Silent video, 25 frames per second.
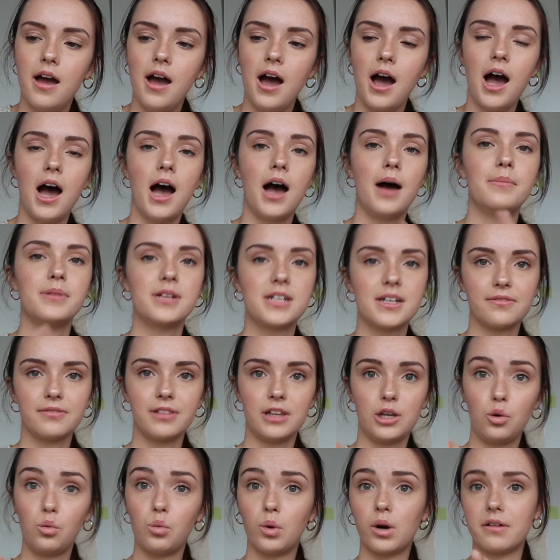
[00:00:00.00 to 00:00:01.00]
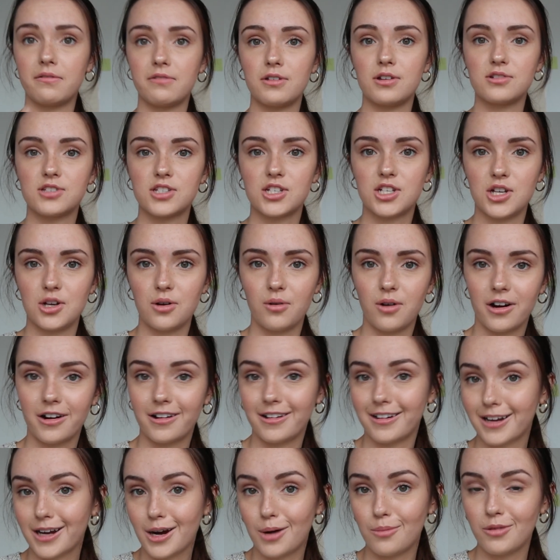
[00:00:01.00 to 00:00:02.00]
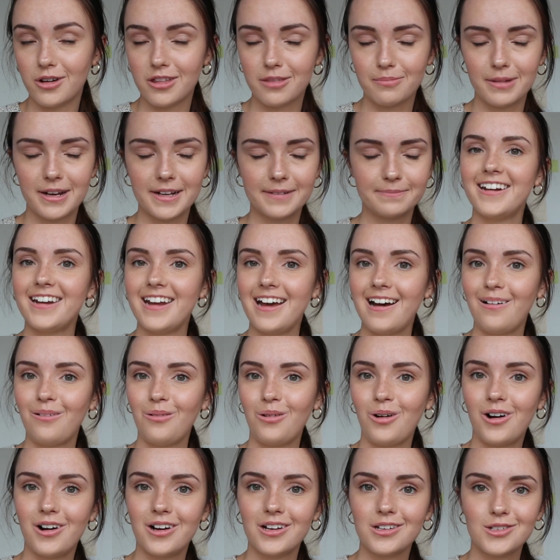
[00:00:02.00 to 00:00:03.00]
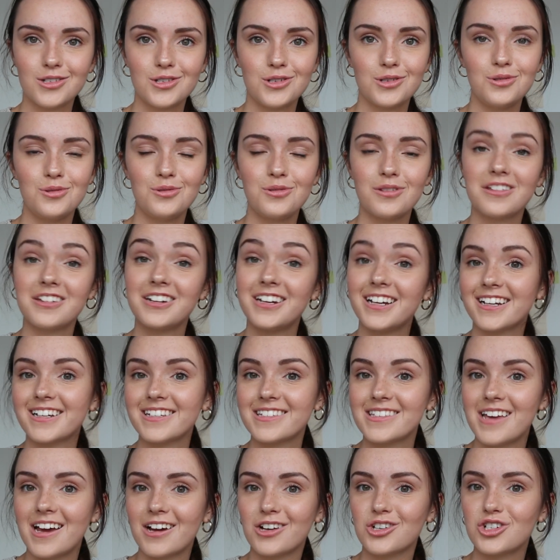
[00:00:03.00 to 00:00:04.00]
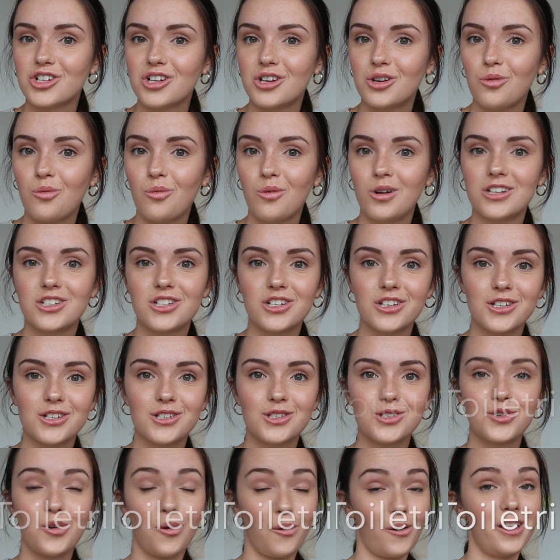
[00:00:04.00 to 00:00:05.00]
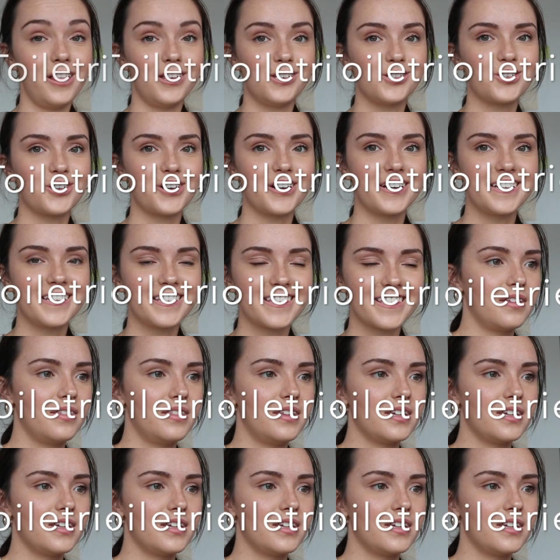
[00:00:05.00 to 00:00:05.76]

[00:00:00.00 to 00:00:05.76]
But definitely one of those two are gonna come with me. Now on to the next section, which is toiletries.